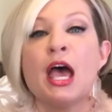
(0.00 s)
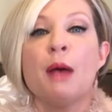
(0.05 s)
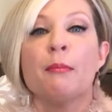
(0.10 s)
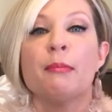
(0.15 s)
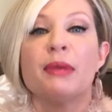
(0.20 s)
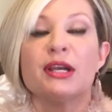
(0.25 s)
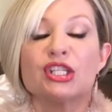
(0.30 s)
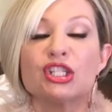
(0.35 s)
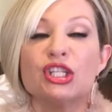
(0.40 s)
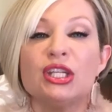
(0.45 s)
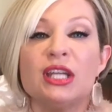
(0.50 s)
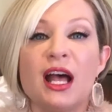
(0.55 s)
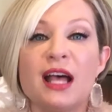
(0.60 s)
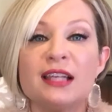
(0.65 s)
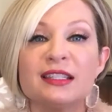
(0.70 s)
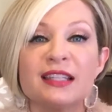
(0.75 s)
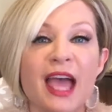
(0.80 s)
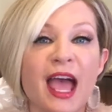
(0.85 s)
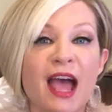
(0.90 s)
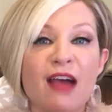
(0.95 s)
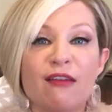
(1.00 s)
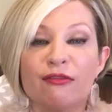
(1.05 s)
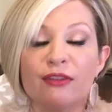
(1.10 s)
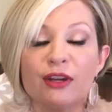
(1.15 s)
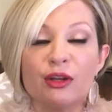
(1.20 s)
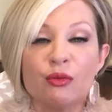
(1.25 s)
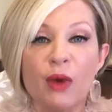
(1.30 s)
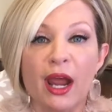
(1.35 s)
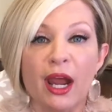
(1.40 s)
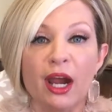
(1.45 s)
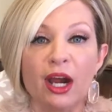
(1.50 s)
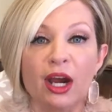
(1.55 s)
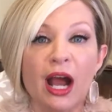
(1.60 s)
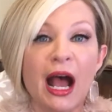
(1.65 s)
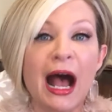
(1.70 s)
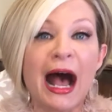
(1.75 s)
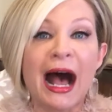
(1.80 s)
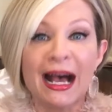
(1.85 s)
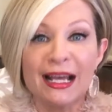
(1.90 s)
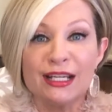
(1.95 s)
but she does everywhere
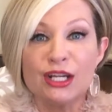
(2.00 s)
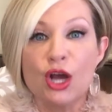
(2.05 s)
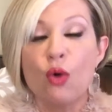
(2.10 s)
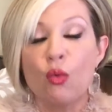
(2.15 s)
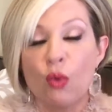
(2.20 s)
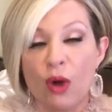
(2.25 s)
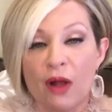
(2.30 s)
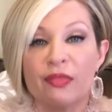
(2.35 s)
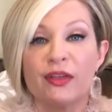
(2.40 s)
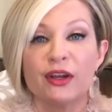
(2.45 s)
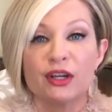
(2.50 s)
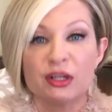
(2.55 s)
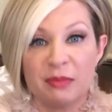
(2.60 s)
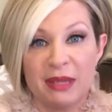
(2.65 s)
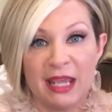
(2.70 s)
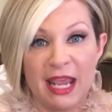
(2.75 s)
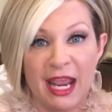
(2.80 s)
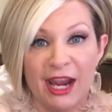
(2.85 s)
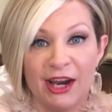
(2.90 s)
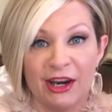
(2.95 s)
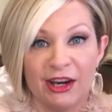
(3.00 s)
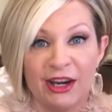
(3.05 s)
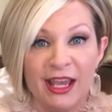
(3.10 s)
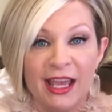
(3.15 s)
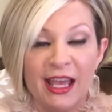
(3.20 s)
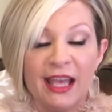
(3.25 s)
I don't want there to be hair.